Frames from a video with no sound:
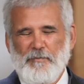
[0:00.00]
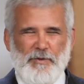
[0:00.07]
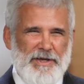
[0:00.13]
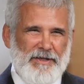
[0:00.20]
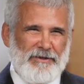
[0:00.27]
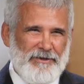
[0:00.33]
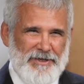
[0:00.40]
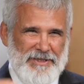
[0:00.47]
we
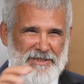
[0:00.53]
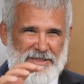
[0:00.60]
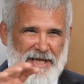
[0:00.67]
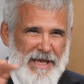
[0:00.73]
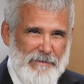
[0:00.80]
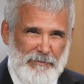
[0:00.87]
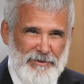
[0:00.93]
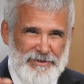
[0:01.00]
could look at the
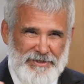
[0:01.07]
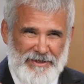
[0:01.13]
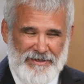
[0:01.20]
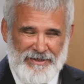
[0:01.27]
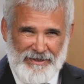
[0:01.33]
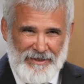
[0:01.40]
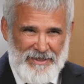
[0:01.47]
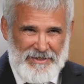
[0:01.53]
tables
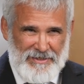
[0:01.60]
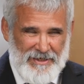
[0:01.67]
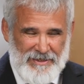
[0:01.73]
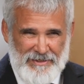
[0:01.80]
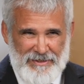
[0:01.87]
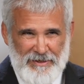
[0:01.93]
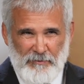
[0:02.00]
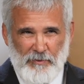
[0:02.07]
and listings that